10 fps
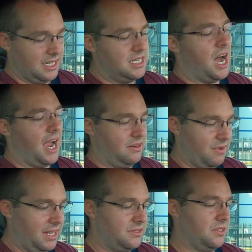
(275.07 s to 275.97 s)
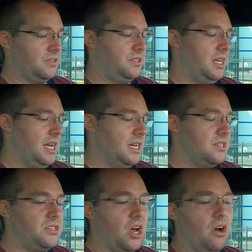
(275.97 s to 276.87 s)
9 racers.
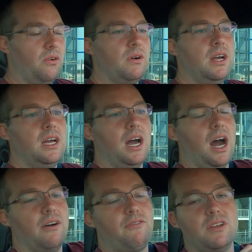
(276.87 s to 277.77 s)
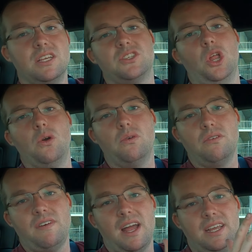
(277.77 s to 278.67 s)
So for this
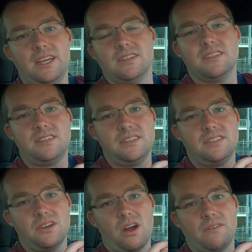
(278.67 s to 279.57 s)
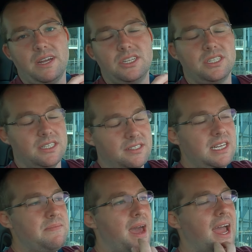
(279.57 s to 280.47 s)
local event here in the CCR region at
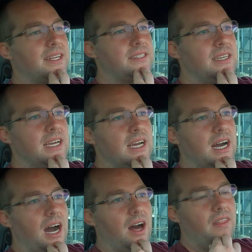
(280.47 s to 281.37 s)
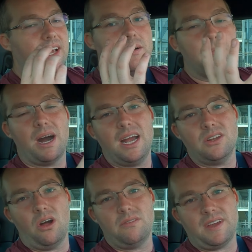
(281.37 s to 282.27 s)
Z-Max, they
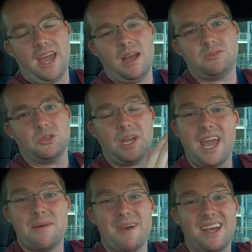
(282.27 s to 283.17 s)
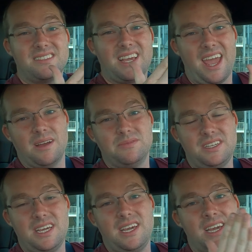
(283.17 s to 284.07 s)
combined all of CAM, so CAM S, CAM
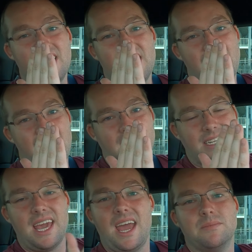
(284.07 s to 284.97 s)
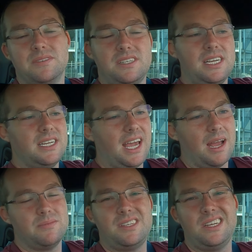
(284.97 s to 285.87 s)
T, and CAM C.
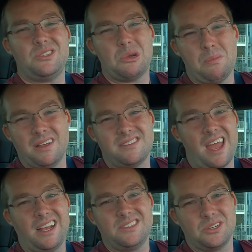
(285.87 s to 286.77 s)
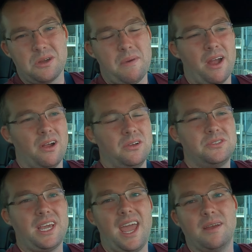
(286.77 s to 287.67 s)
CAM C is your Mustangs, your
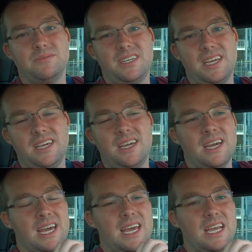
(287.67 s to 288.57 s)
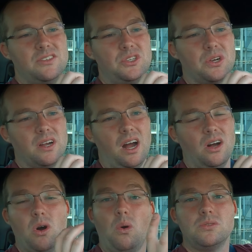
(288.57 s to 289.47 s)
Camaros. CAM T is your
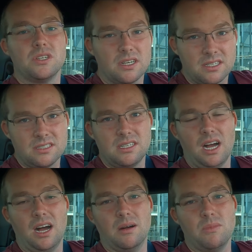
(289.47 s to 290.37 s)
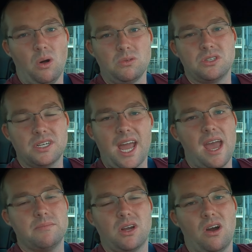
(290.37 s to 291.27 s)
older older
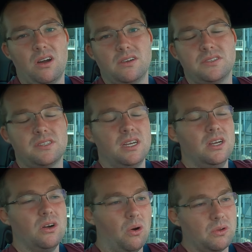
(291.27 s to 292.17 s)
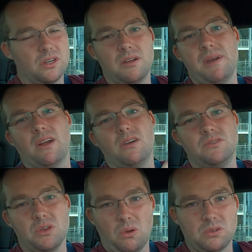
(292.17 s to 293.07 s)
Cam cars, older
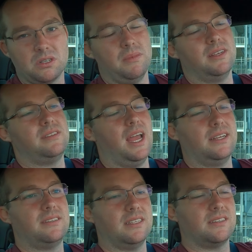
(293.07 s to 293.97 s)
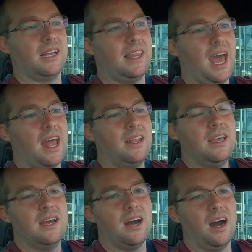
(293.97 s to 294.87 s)
Camaros, older Mustangs, things like that.
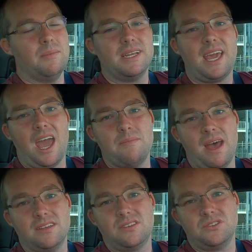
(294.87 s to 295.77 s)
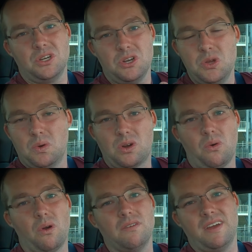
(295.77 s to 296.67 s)
And Cam S is your newer
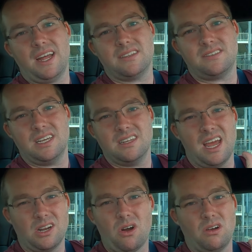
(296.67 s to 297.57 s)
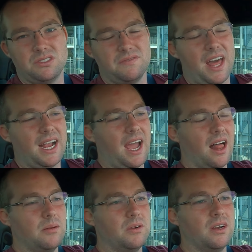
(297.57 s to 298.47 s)
Corvettes and cars of that
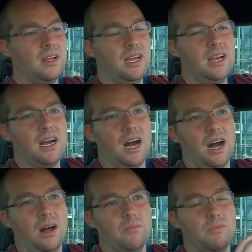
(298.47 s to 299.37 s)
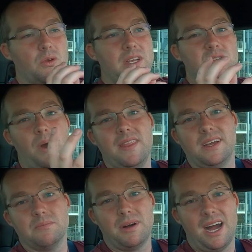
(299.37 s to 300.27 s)
caliber. The reason why
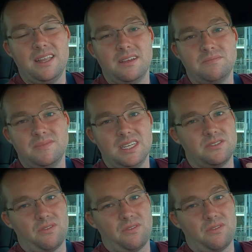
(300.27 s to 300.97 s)
they combine them is